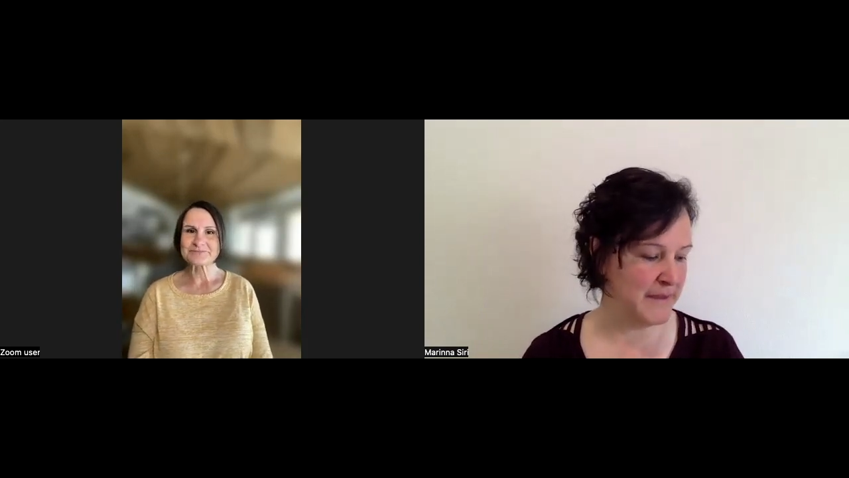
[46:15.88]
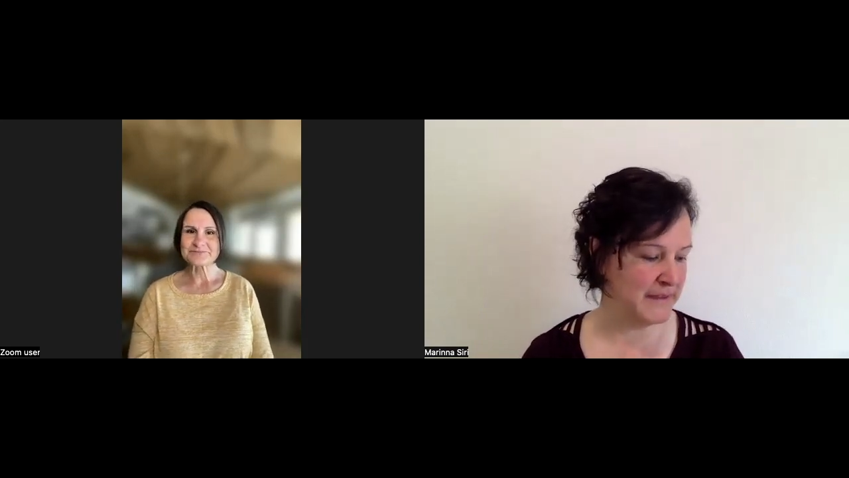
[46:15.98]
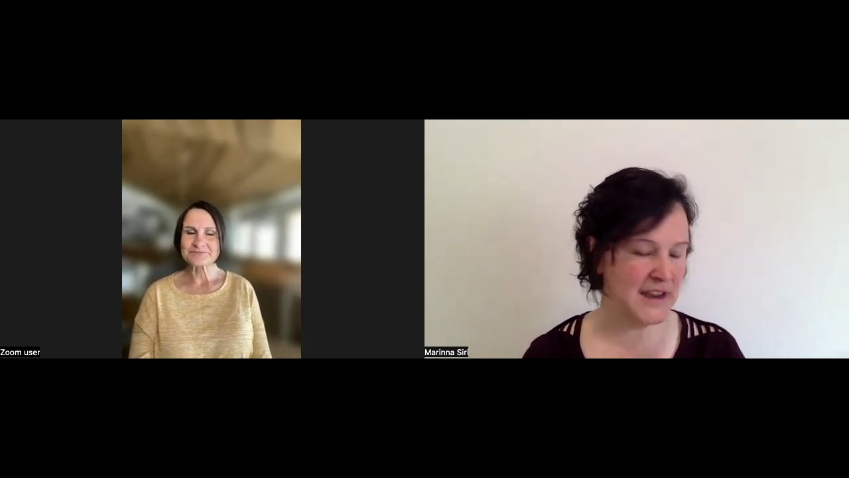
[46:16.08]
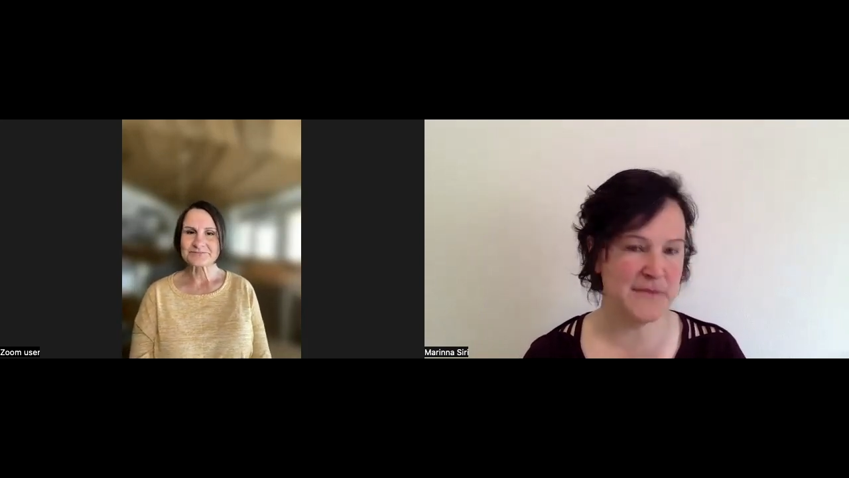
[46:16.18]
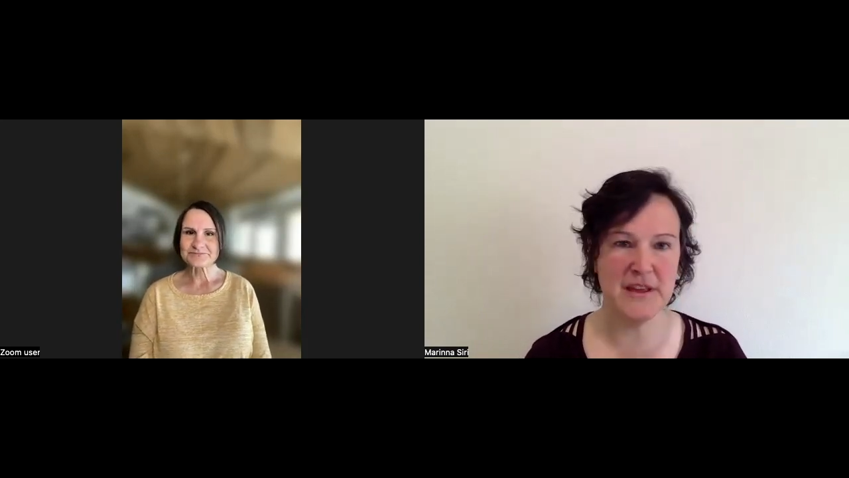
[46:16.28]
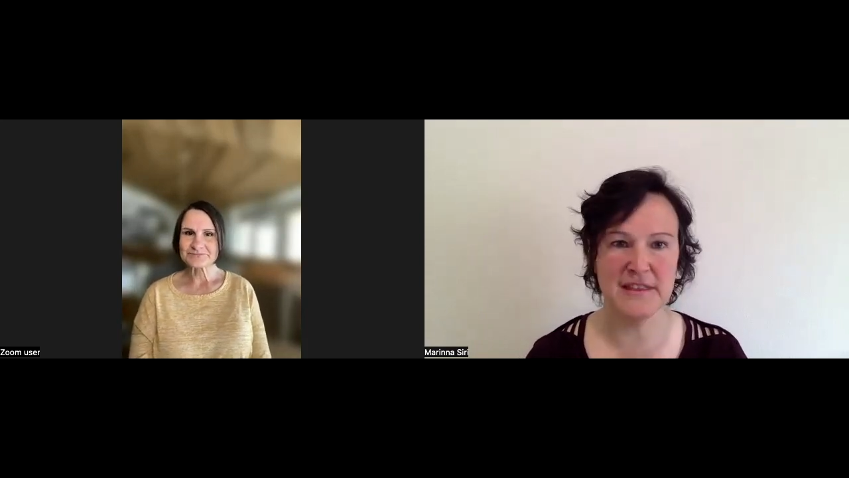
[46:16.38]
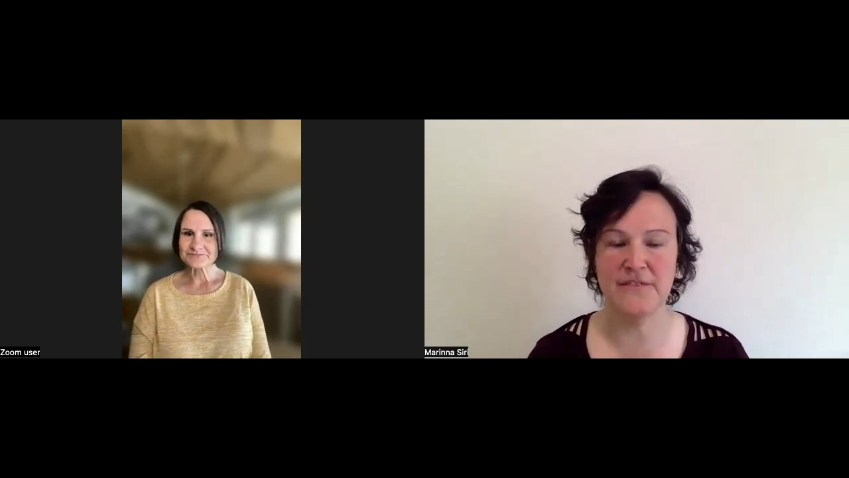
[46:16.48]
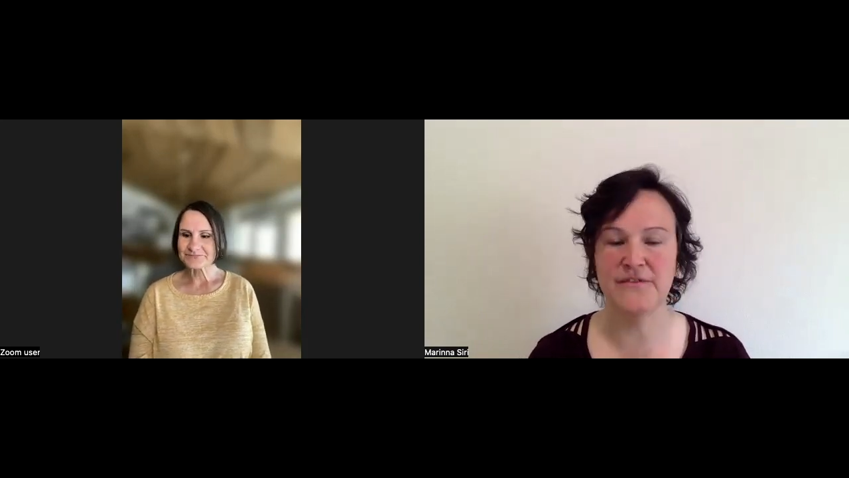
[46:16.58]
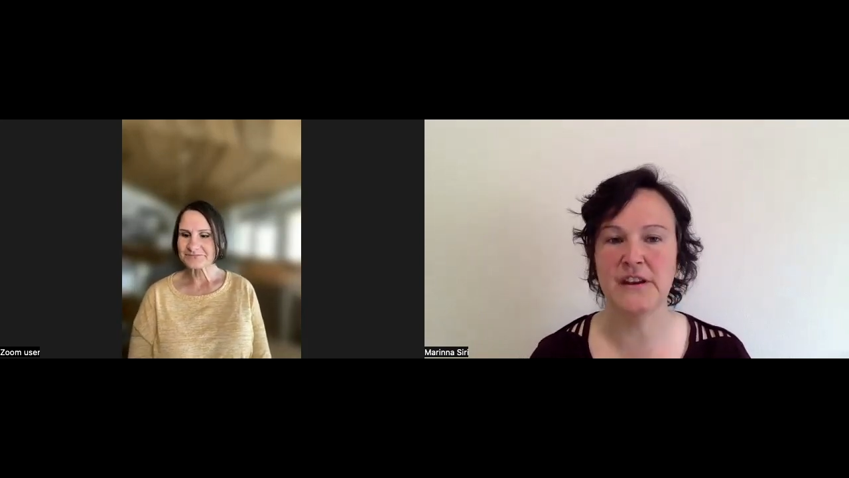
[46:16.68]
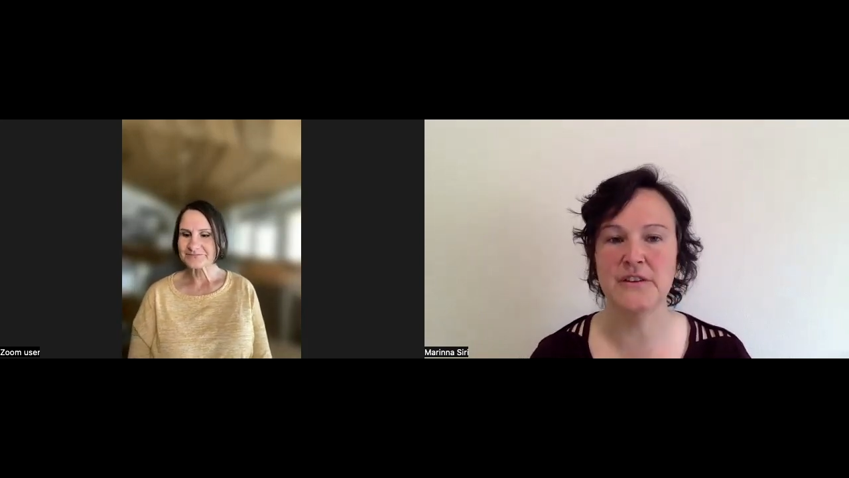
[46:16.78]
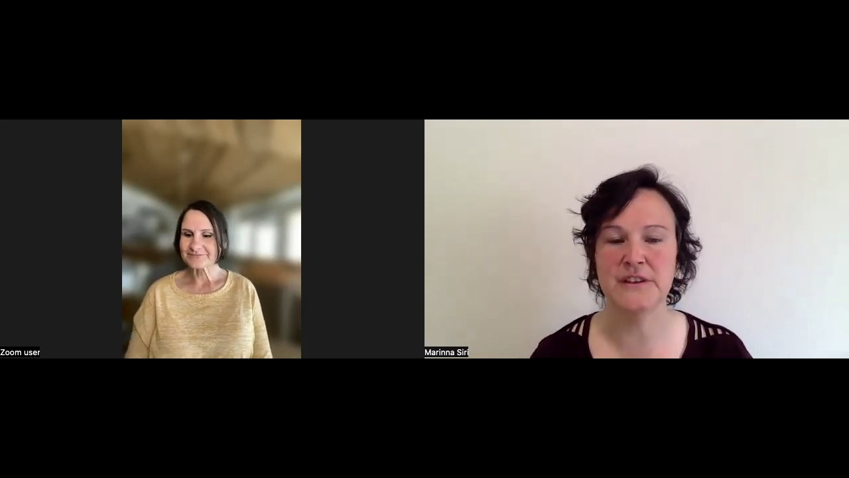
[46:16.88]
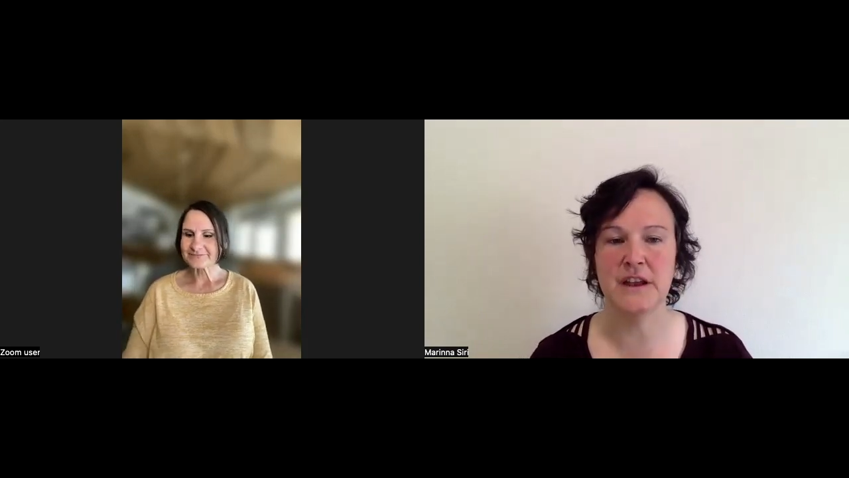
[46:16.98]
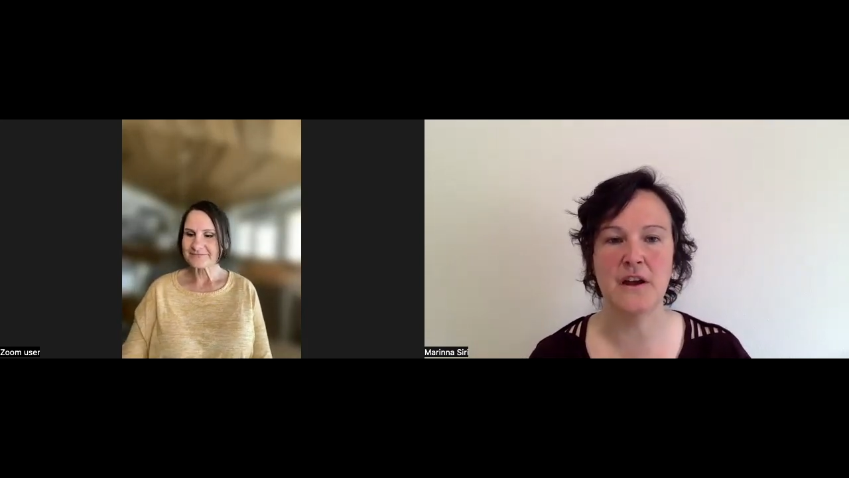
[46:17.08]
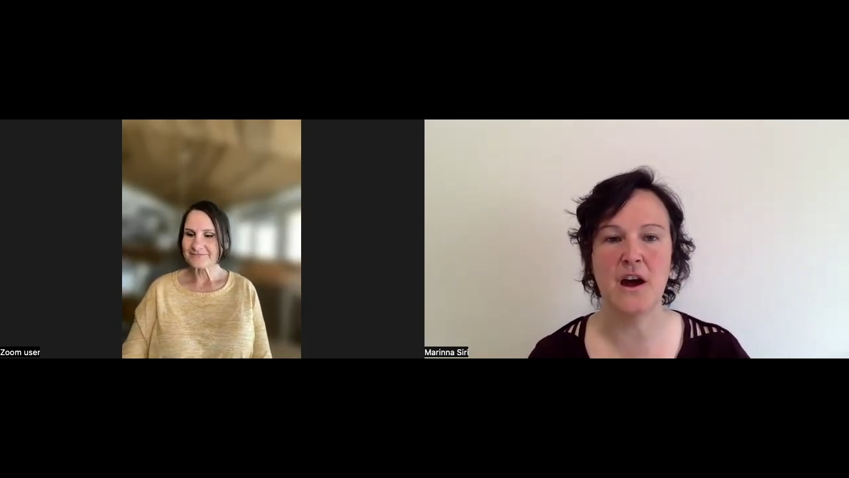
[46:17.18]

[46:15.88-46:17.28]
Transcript: by the time we get that video done,